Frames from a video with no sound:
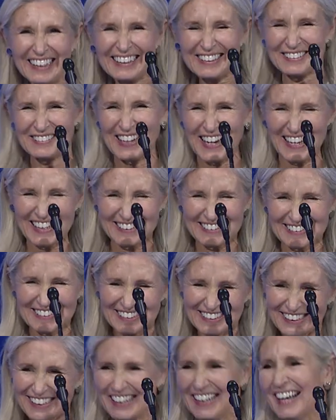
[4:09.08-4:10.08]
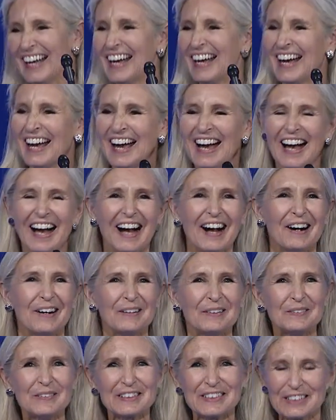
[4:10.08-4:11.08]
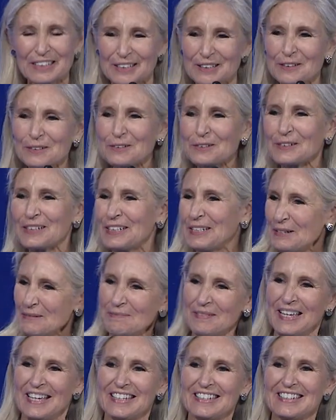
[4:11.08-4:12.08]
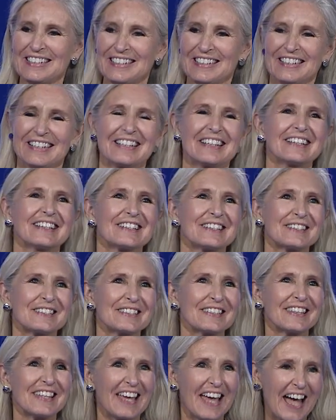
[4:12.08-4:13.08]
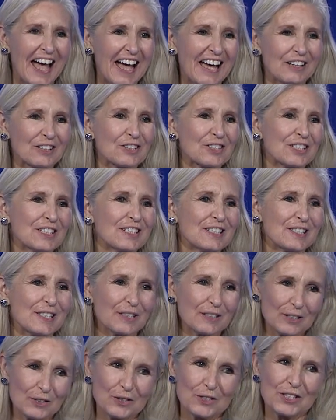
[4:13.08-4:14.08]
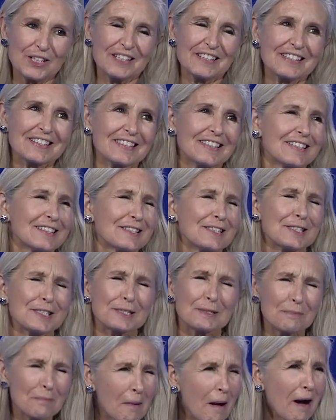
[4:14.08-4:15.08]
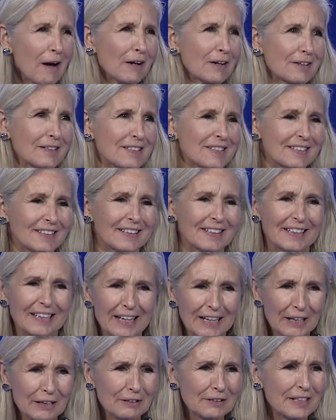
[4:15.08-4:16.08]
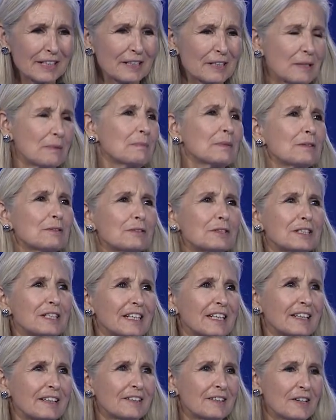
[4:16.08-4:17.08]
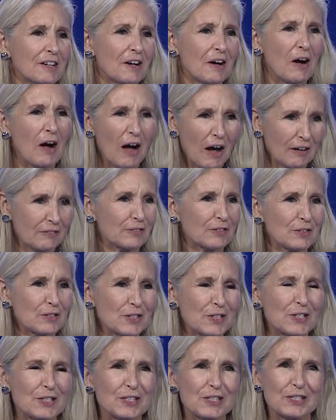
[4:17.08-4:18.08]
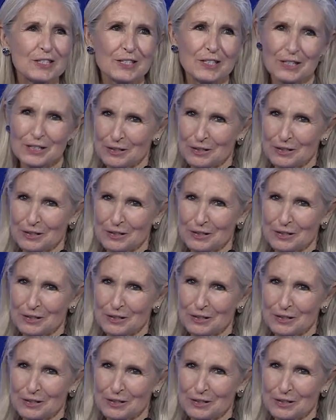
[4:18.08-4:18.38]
Great. Will you commit to the action solutions this smart, caring community offers to